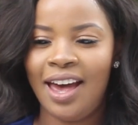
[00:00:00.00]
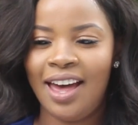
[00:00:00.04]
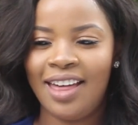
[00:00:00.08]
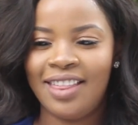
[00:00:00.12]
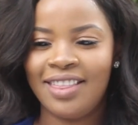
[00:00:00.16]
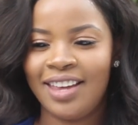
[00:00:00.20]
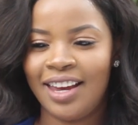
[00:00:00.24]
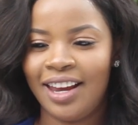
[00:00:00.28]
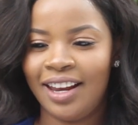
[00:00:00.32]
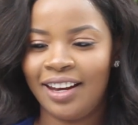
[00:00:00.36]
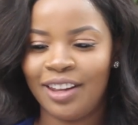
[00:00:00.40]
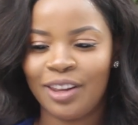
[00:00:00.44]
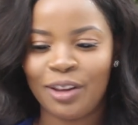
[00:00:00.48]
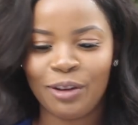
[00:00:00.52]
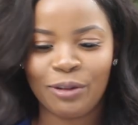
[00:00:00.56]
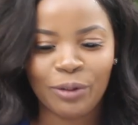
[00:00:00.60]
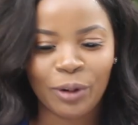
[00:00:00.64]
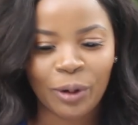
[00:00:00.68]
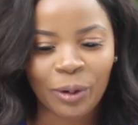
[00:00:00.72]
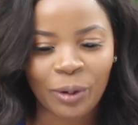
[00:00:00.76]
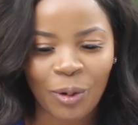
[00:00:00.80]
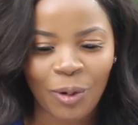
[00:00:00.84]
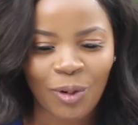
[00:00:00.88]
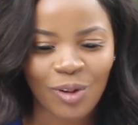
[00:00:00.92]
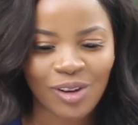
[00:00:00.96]
And then the
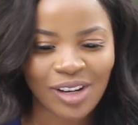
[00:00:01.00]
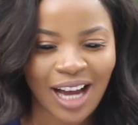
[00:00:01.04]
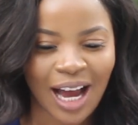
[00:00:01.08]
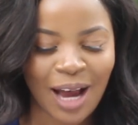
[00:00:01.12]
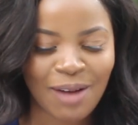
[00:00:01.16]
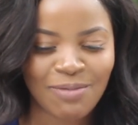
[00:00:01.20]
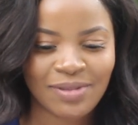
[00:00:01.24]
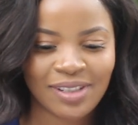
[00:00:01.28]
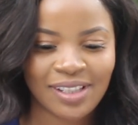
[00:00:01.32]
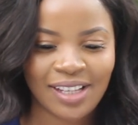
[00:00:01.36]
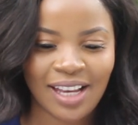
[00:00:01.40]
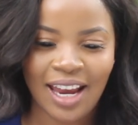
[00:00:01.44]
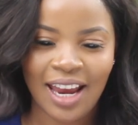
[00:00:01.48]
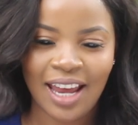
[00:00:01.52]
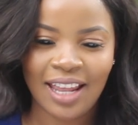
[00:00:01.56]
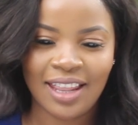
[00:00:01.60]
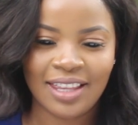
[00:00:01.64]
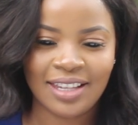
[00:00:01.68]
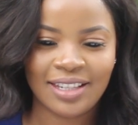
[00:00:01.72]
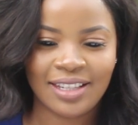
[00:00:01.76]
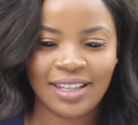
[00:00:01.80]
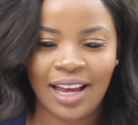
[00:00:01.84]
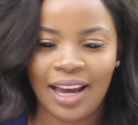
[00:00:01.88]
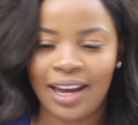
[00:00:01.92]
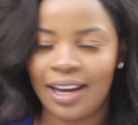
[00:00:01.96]
phone call comes in.
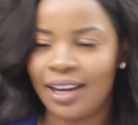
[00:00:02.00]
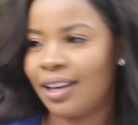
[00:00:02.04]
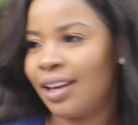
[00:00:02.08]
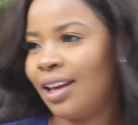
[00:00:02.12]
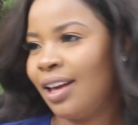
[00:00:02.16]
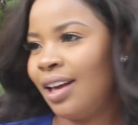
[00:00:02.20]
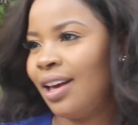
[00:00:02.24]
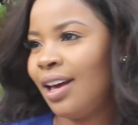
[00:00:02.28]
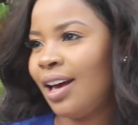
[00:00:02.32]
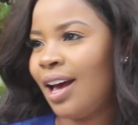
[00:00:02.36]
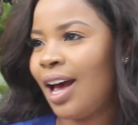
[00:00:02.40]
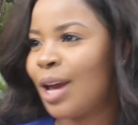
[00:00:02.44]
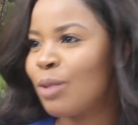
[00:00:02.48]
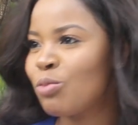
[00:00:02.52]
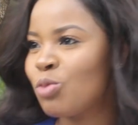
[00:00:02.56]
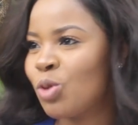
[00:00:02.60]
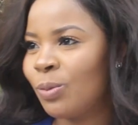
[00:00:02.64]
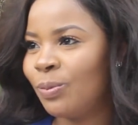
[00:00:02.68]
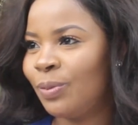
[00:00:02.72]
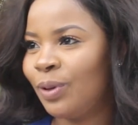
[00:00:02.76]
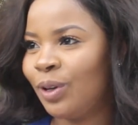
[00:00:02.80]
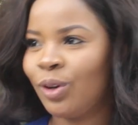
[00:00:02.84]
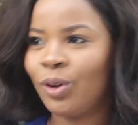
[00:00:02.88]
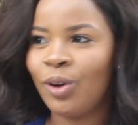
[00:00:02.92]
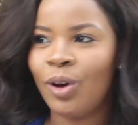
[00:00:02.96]
It's like, Hi
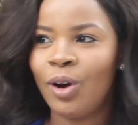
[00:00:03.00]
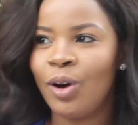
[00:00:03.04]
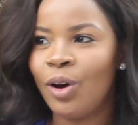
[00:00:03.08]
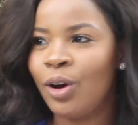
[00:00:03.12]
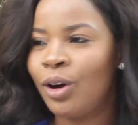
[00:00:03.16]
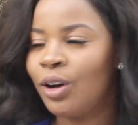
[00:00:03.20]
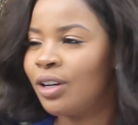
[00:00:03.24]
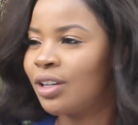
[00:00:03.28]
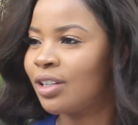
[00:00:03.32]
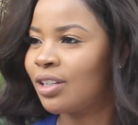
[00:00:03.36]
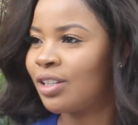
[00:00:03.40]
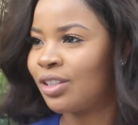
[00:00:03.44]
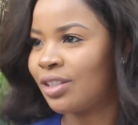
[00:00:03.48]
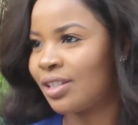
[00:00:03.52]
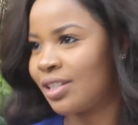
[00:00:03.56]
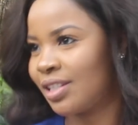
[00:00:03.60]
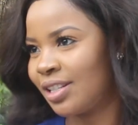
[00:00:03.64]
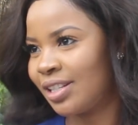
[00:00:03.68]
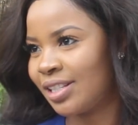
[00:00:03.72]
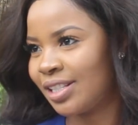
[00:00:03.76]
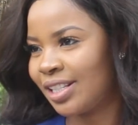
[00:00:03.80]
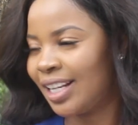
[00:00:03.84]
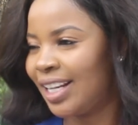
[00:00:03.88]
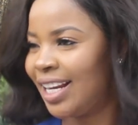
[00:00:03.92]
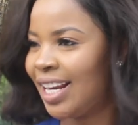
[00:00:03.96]
Boipelo, this
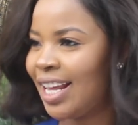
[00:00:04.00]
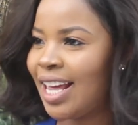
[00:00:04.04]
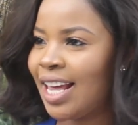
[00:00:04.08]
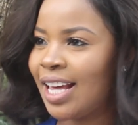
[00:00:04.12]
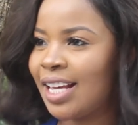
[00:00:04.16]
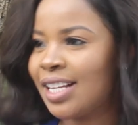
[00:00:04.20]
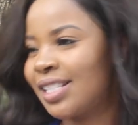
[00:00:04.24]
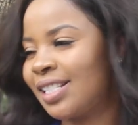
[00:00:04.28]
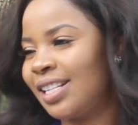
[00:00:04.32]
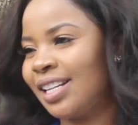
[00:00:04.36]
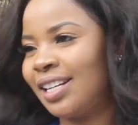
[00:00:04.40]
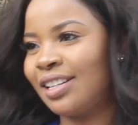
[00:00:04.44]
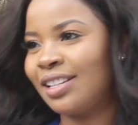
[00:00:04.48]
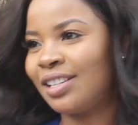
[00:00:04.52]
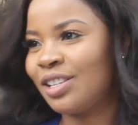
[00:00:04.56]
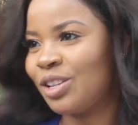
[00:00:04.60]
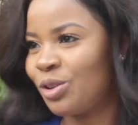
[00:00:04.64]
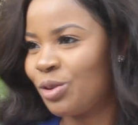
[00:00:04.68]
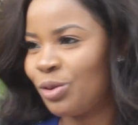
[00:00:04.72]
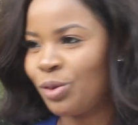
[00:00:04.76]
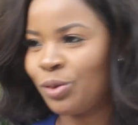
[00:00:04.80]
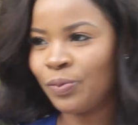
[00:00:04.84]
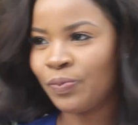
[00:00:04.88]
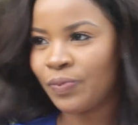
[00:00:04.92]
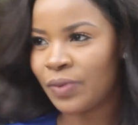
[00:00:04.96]
is clicks. And, you
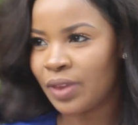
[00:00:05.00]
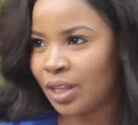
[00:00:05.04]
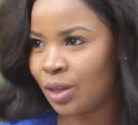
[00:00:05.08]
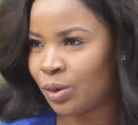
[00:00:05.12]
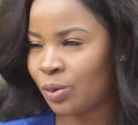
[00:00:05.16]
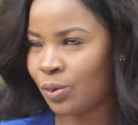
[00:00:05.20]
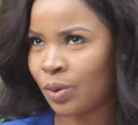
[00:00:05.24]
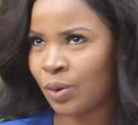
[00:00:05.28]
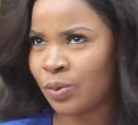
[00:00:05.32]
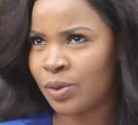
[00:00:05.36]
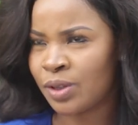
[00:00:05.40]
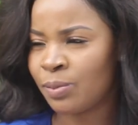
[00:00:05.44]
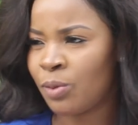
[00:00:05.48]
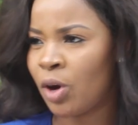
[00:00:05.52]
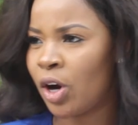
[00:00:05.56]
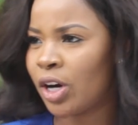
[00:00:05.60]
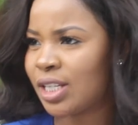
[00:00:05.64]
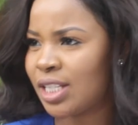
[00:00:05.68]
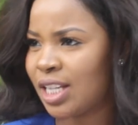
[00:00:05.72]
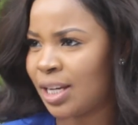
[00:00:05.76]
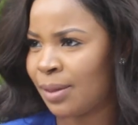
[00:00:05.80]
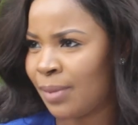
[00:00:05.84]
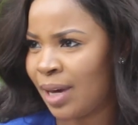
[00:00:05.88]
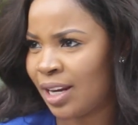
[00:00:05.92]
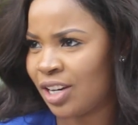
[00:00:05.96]
know, there, there, was a
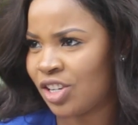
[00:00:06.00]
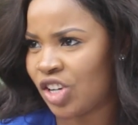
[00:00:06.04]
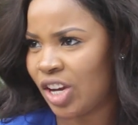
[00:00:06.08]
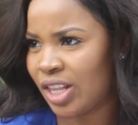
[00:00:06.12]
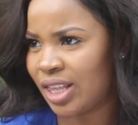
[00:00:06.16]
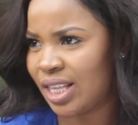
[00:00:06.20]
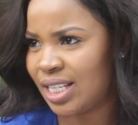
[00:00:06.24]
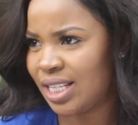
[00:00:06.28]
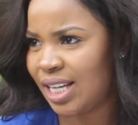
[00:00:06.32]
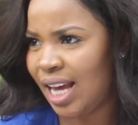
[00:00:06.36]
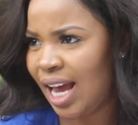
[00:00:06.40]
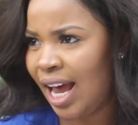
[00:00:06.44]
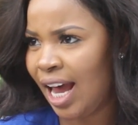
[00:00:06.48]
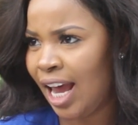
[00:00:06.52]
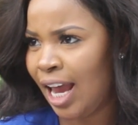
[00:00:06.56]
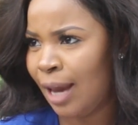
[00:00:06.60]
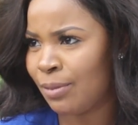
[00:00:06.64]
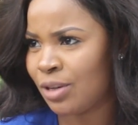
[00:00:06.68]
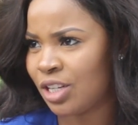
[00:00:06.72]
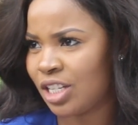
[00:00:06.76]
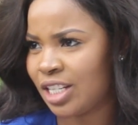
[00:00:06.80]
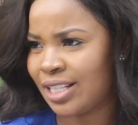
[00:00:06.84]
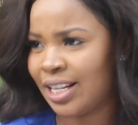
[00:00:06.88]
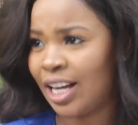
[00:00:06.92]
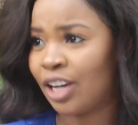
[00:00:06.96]
marketing manager at the time
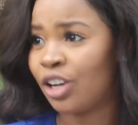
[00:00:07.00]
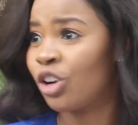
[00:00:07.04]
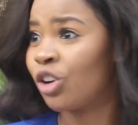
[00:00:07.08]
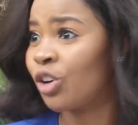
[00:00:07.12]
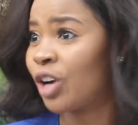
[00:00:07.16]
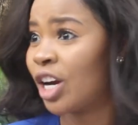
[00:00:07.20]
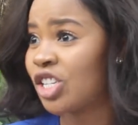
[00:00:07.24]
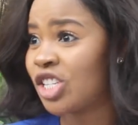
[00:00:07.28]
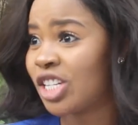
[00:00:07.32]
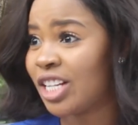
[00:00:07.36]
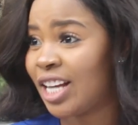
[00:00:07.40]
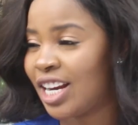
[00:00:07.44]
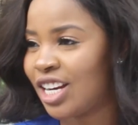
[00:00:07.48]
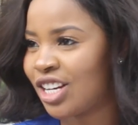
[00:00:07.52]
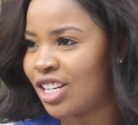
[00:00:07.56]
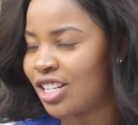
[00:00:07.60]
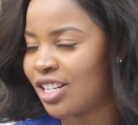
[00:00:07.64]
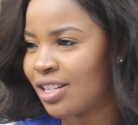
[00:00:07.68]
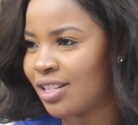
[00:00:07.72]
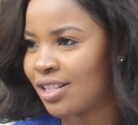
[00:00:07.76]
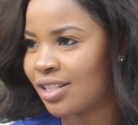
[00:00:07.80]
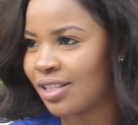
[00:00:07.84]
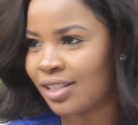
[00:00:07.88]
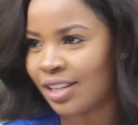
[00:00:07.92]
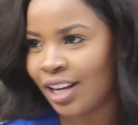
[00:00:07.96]
and she's like,
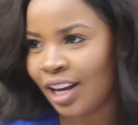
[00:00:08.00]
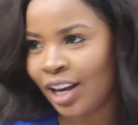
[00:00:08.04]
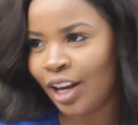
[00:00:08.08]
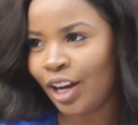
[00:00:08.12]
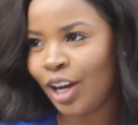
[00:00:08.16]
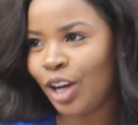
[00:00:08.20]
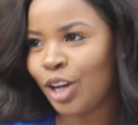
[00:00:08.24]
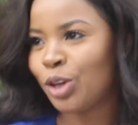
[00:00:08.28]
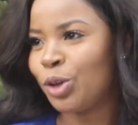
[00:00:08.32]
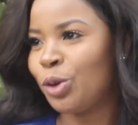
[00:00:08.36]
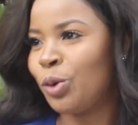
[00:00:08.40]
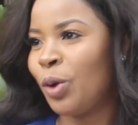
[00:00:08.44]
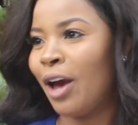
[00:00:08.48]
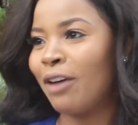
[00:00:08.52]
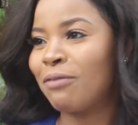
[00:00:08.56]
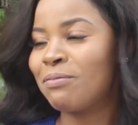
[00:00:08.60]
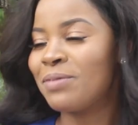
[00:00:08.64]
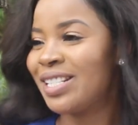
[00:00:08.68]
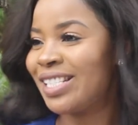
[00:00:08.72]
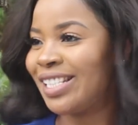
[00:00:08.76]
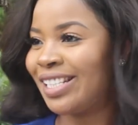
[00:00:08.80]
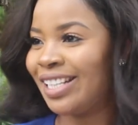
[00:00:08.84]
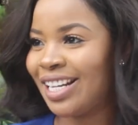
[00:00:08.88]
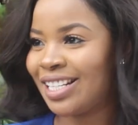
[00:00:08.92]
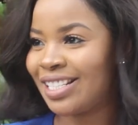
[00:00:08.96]
congratulations, you have
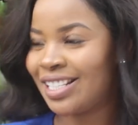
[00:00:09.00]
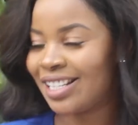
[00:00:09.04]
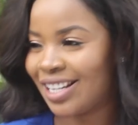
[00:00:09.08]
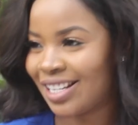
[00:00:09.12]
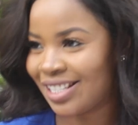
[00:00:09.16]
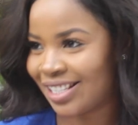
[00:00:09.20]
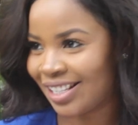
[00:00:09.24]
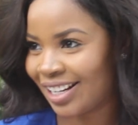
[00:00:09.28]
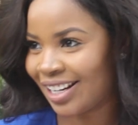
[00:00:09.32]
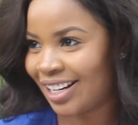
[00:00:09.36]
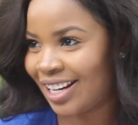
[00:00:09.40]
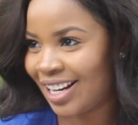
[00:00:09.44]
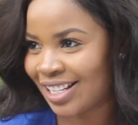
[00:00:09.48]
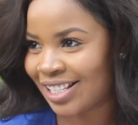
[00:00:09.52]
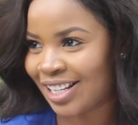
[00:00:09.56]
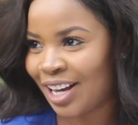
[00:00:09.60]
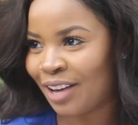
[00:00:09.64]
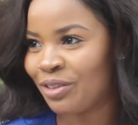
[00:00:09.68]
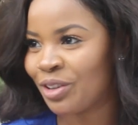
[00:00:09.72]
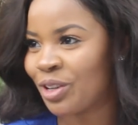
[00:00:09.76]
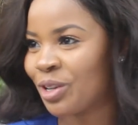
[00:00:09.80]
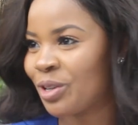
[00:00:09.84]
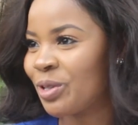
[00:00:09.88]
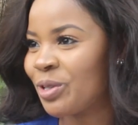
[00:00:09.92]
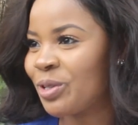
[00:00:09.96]
been selected as the clicks
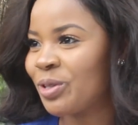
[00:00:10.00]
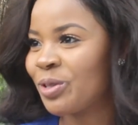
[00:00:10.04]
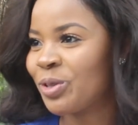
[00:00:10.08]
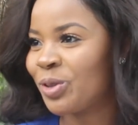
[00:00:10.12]
cover girl